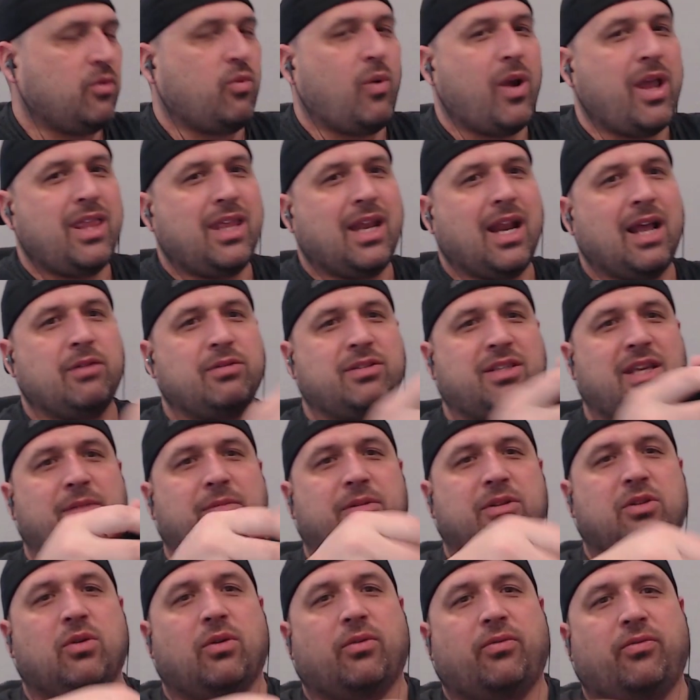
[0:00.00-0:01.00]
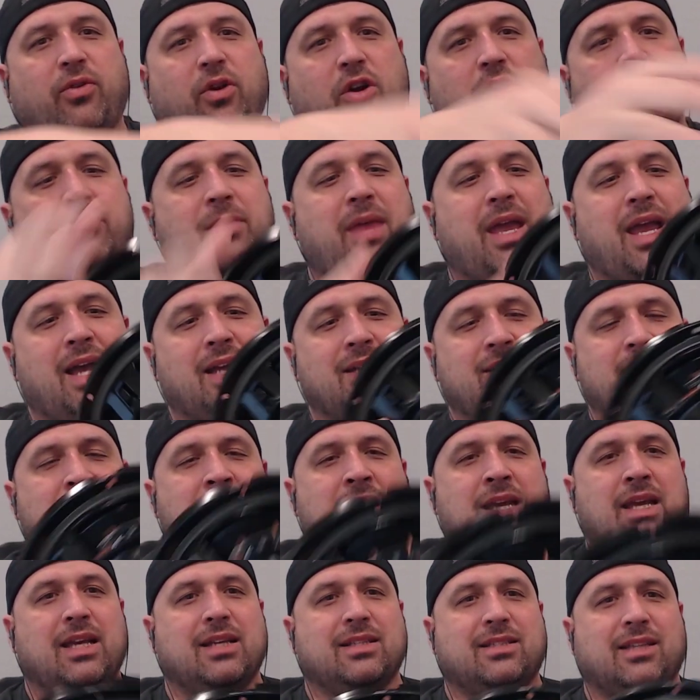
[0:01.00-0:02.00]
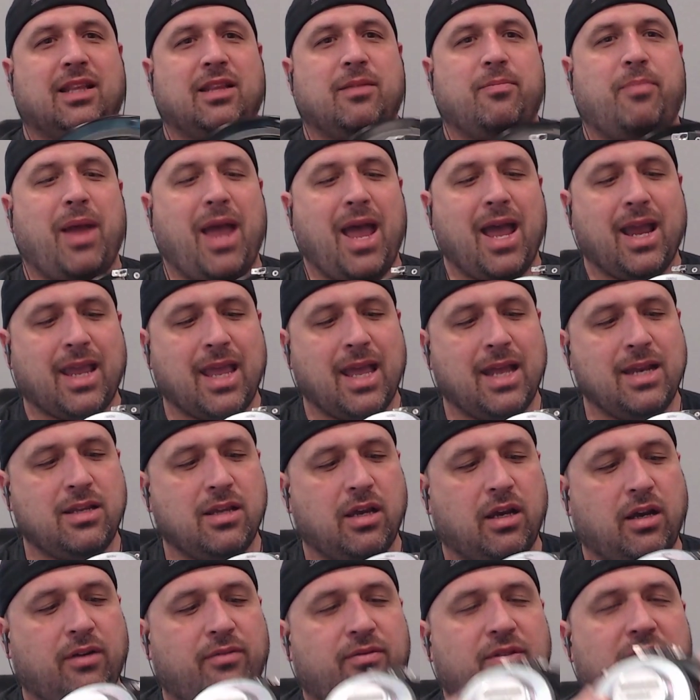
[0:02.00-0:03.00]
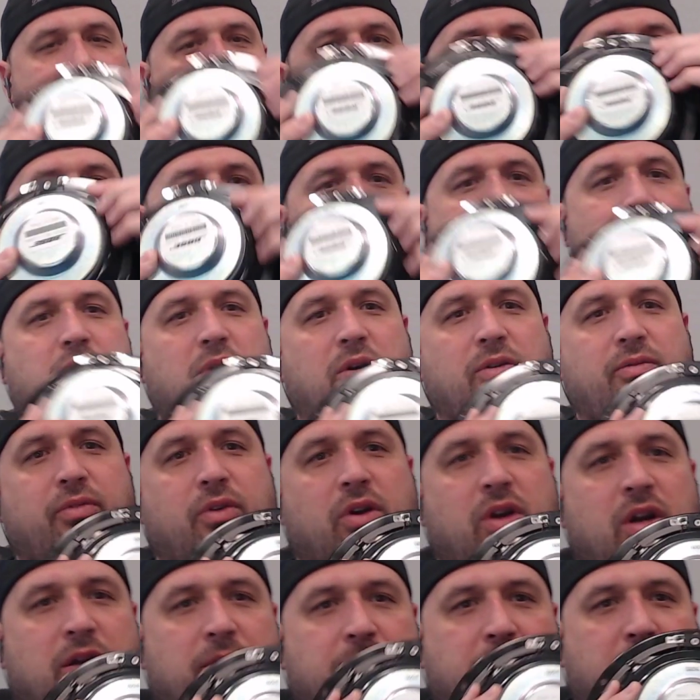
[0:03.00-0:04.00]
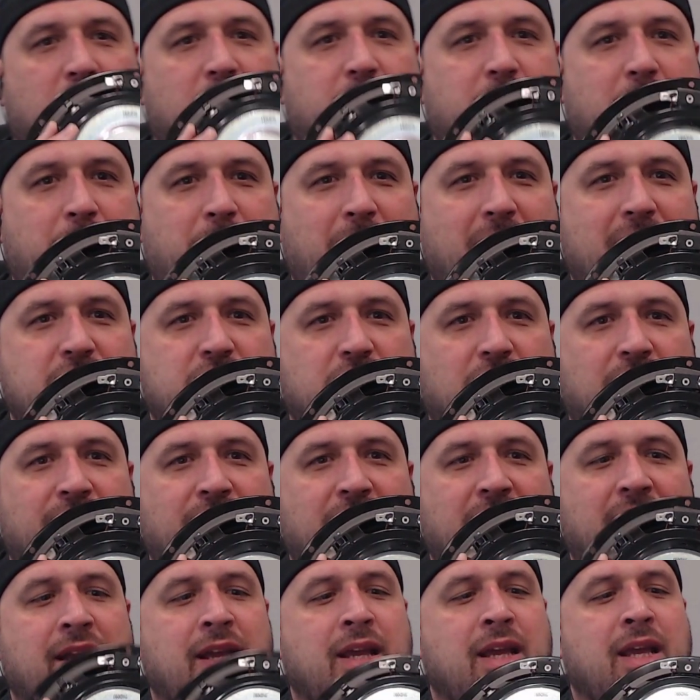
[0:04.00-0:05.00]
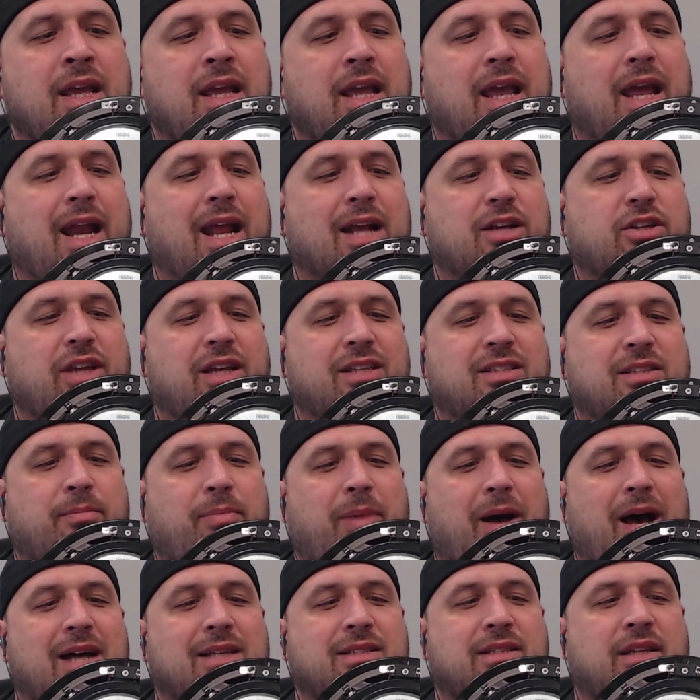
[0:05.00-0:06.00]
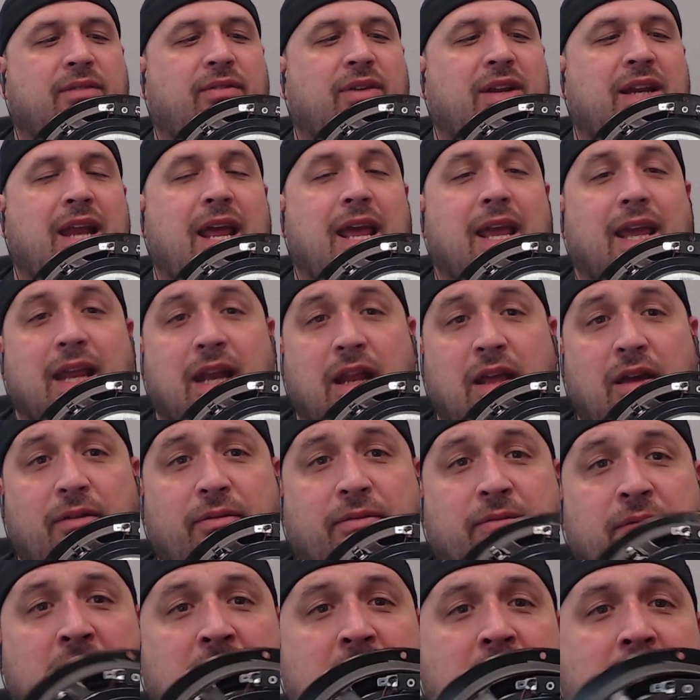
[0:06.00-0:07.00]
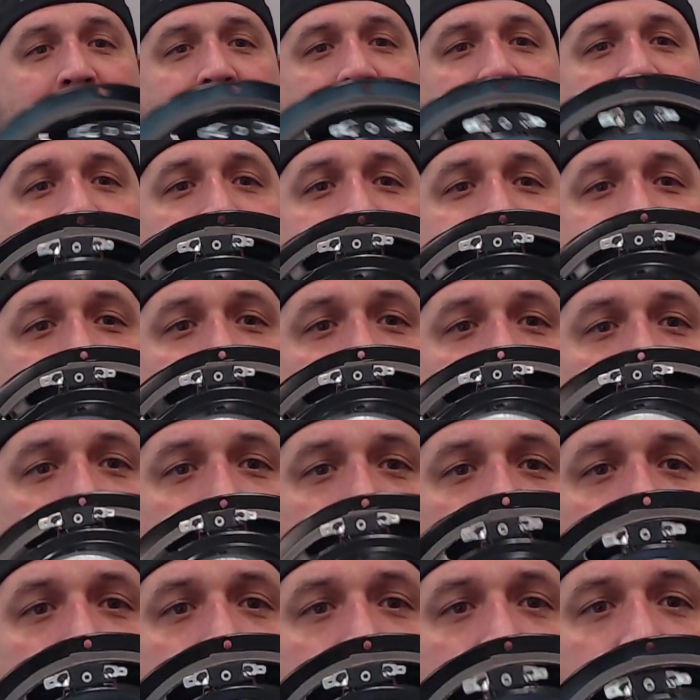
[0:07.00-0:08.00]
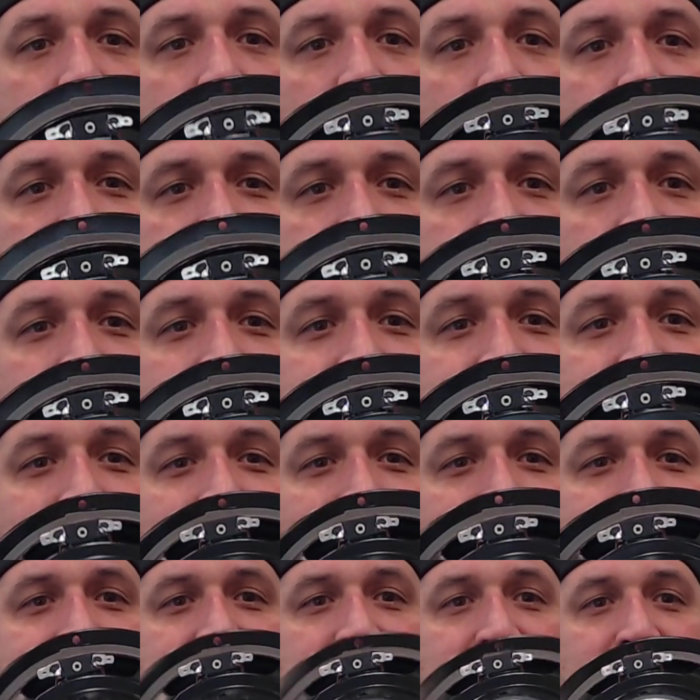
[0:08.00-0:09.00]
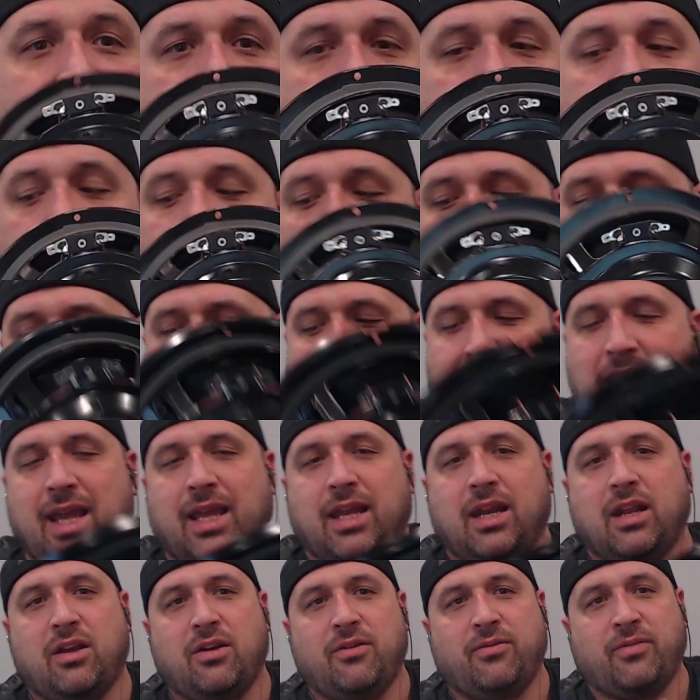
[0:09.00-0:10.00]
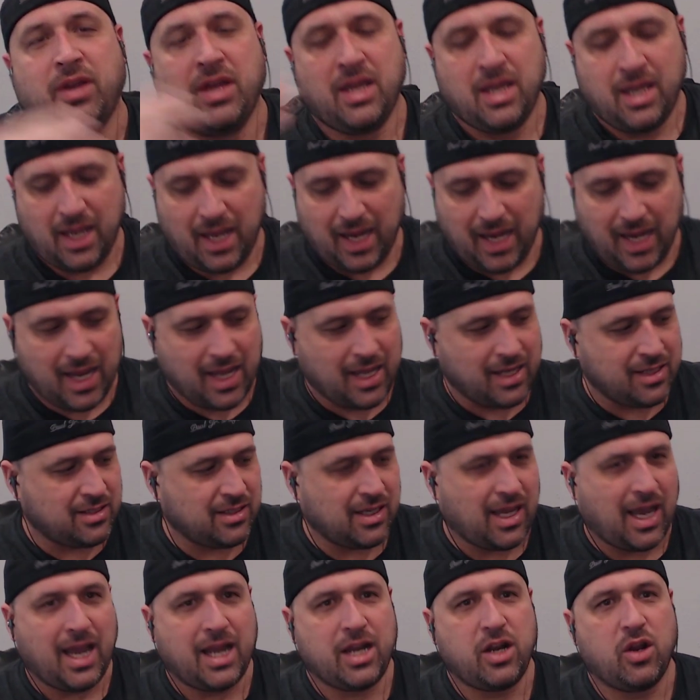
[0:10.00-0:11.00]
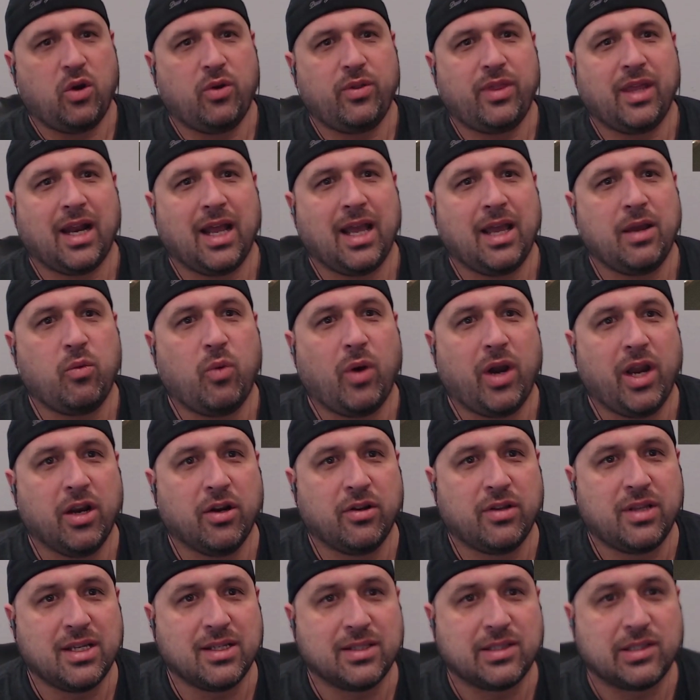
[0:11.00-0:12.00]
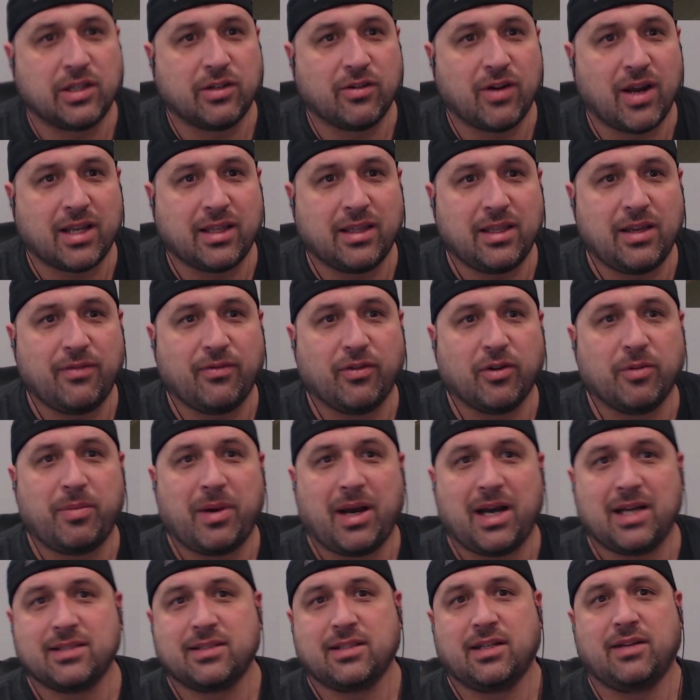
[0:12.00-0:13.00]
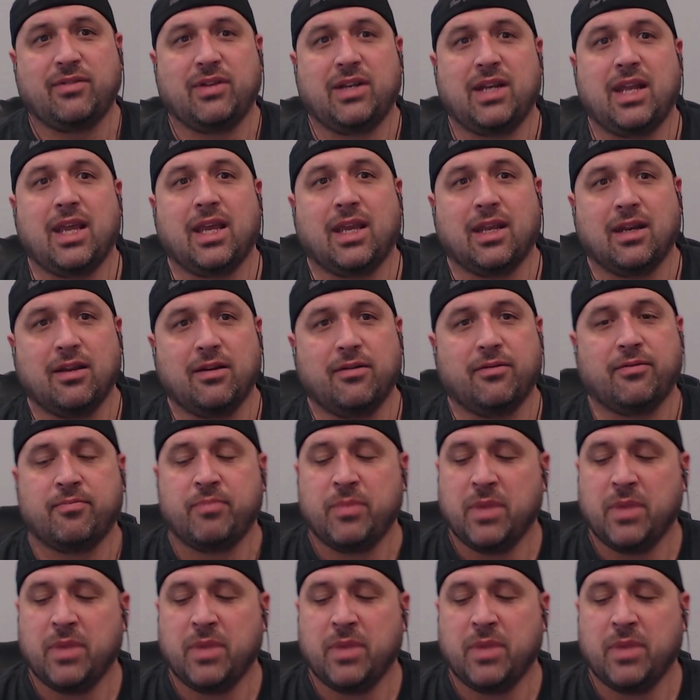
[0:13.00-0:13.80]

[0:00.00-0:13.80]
way that I was able to affirm that is on the back end of this subwoofer, and I'll pull up a picture of it. It actually has a positive and negative. So you do know which one's positive, you do know which negative, and I know that I wired this correctly for positive and negative.